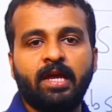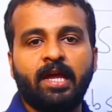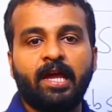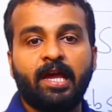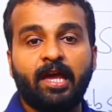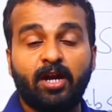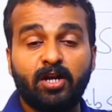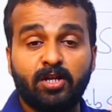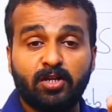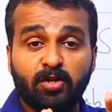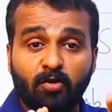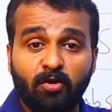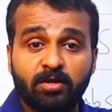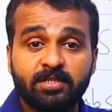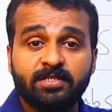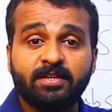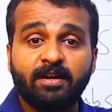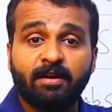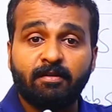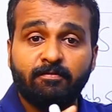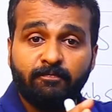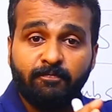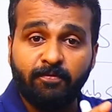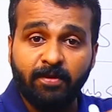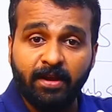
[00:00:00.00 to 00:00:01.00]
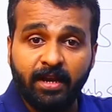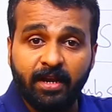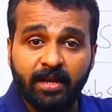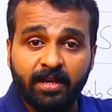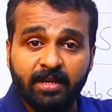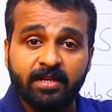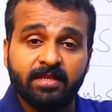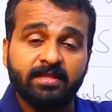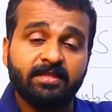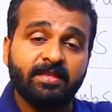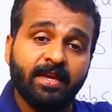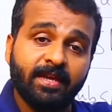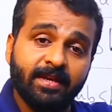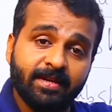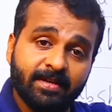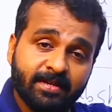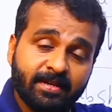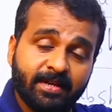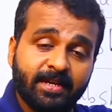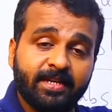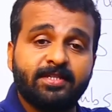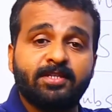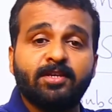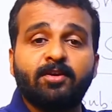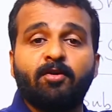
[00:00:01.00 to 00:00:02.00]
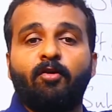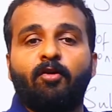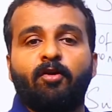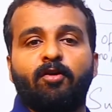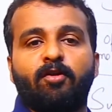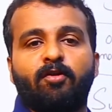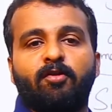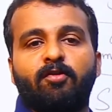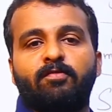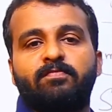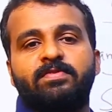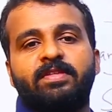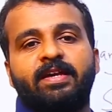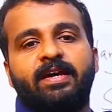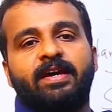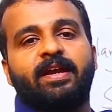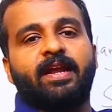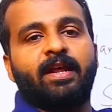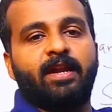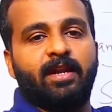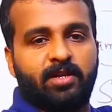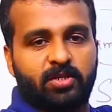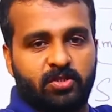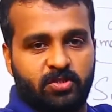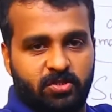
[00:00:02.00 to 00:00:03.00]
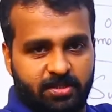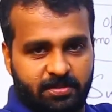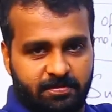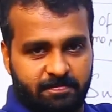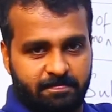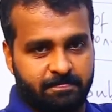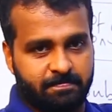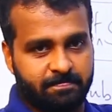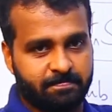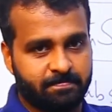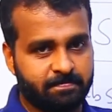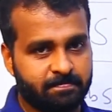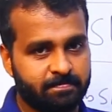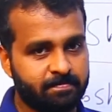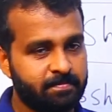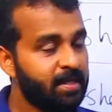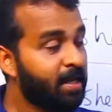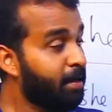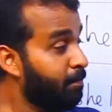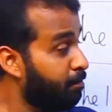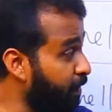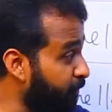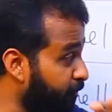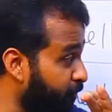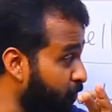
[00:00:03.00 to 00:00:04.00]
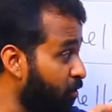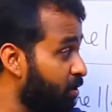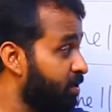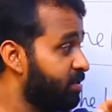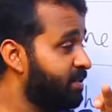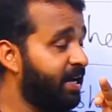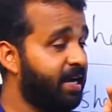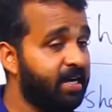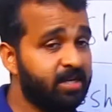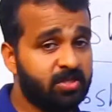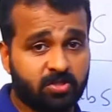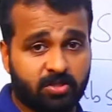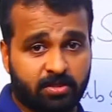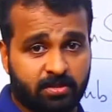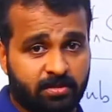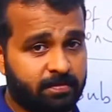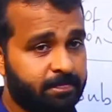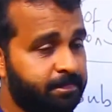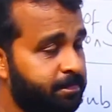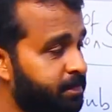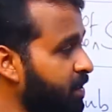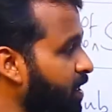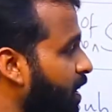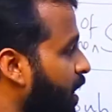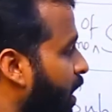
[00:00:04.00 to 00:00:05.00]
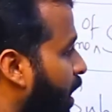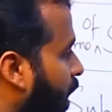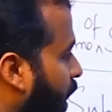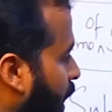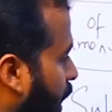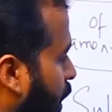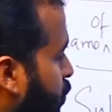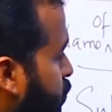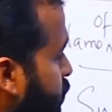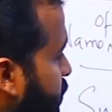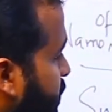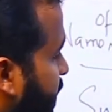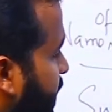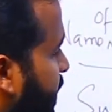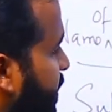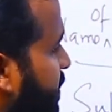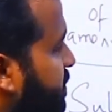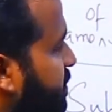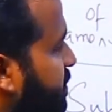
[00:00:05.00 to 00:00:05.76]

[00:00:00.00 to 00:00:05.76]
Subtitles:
electrons are filling in the increasing order of their energy. Before that, how these